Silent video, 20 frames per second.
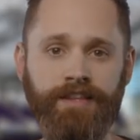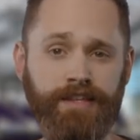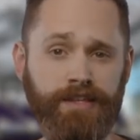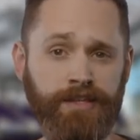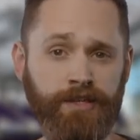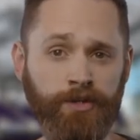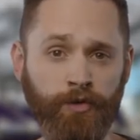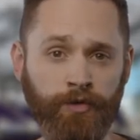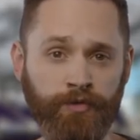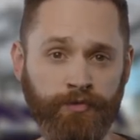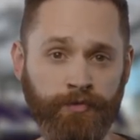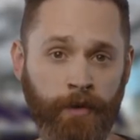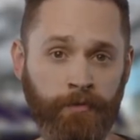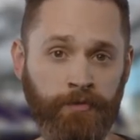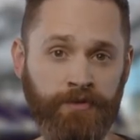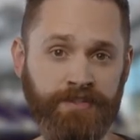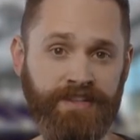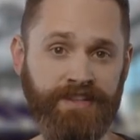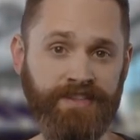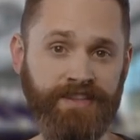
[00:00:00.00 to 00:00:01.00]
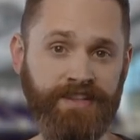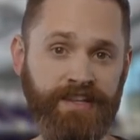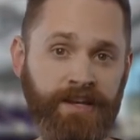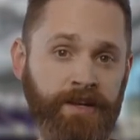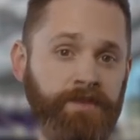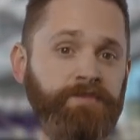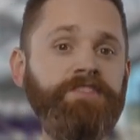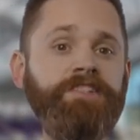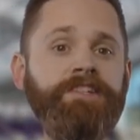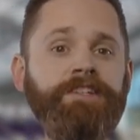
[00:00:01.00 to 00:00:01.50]
The Eagles represent the
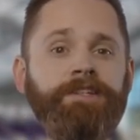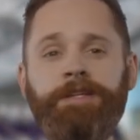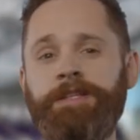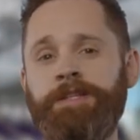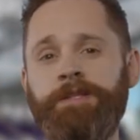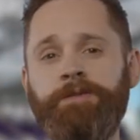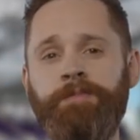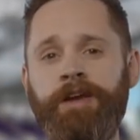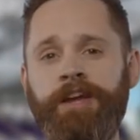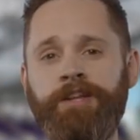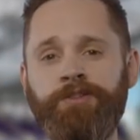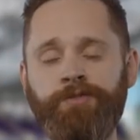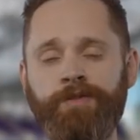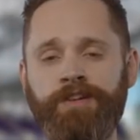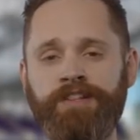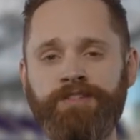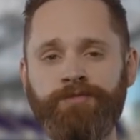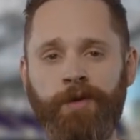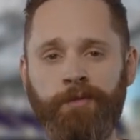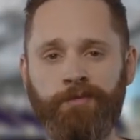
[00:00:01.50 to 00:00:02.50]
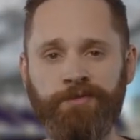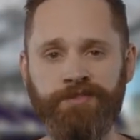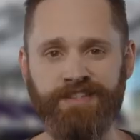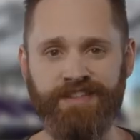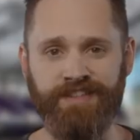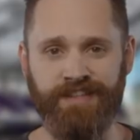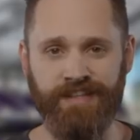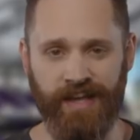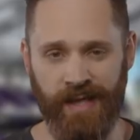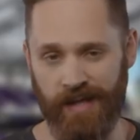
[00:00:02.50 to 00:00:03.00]
NFC and the Patriots
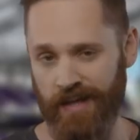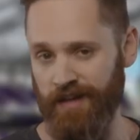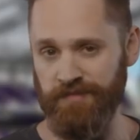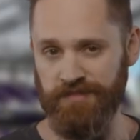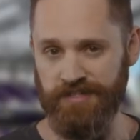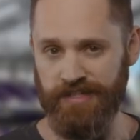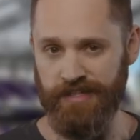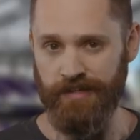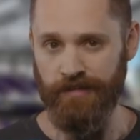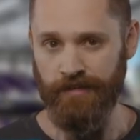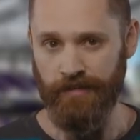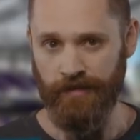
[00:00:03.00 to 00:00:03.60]
represent the AFC.